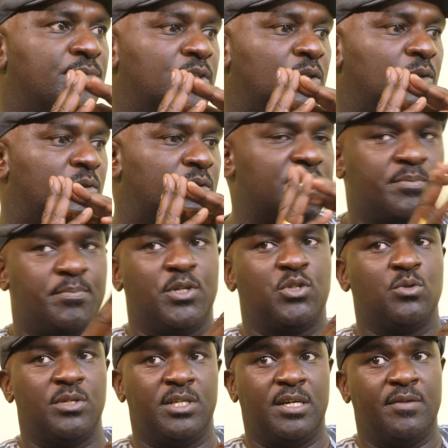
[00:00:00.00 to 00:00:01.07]
you know, the
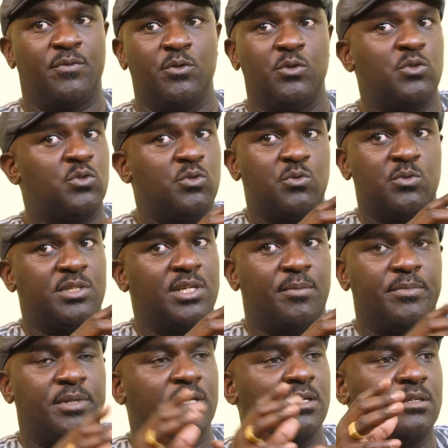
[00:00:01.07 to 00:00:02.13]
special day for you to do
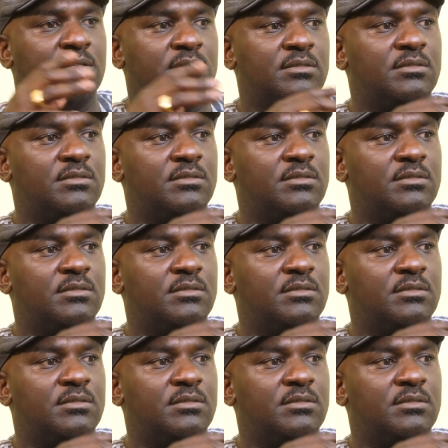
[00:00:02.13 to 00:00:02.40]
something.